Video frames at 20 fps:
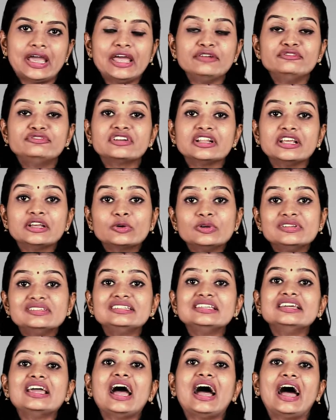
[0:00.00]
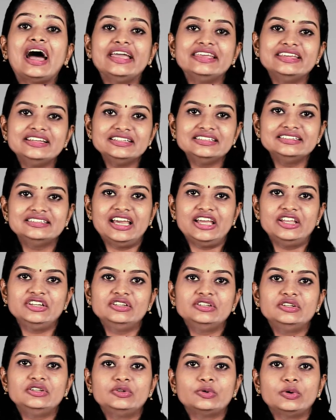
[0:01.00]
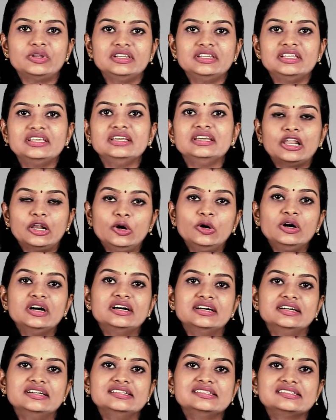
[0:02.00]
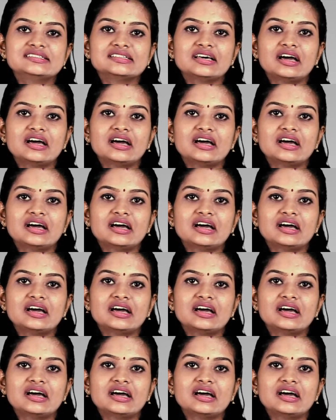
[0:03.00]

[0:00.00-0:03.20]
And frequency higher than 20 kHz